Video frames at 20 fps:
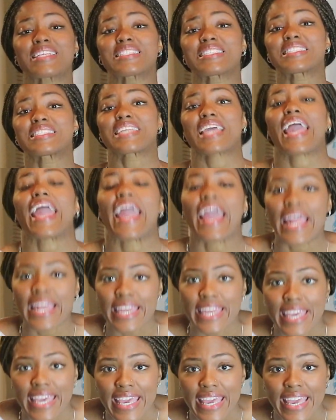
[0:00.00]

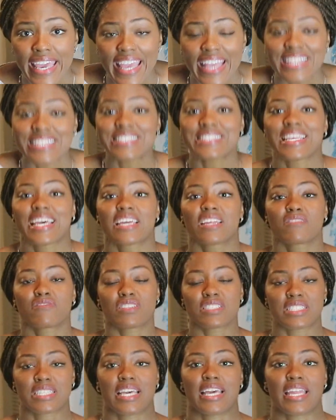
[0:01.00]
standing instead of
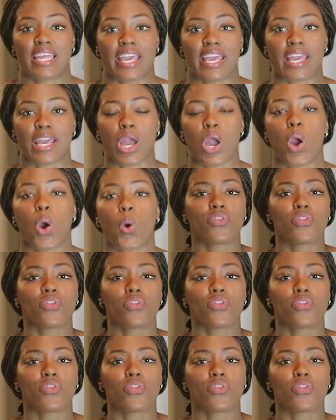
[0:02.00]
sitting.